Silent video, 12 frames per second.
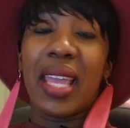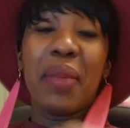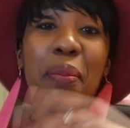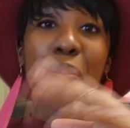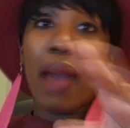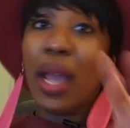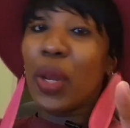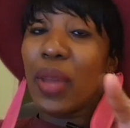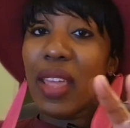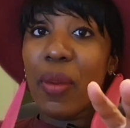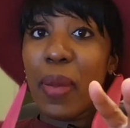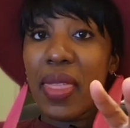It might not
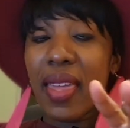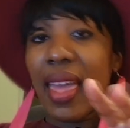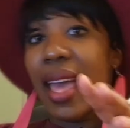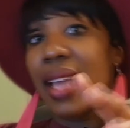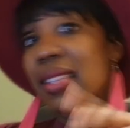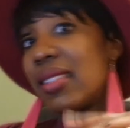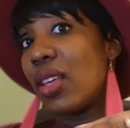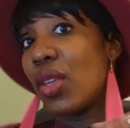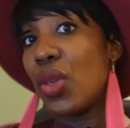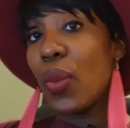even be the case that you